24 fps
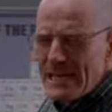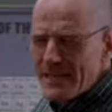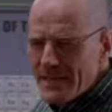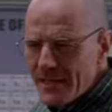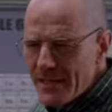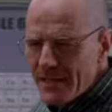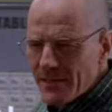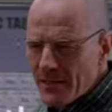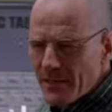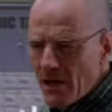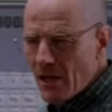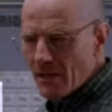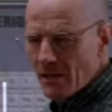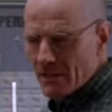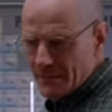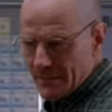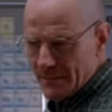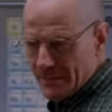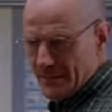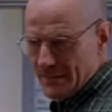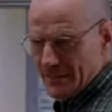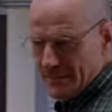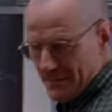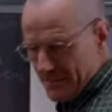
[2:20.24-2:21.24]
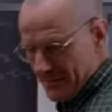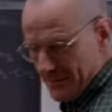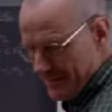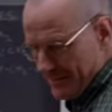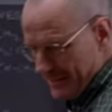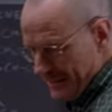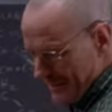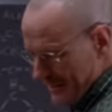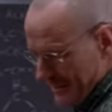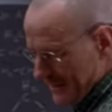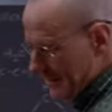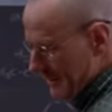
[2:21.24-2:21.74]
in good laws and good
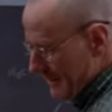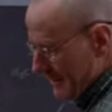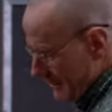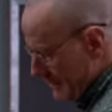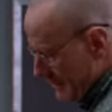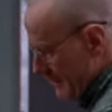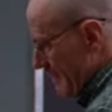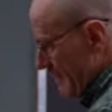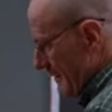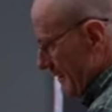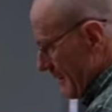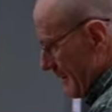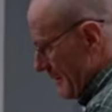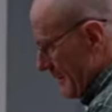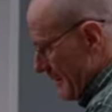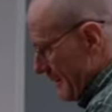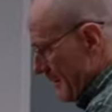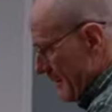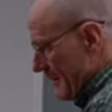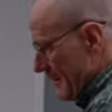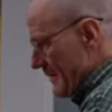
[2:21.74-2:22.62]
arms, and to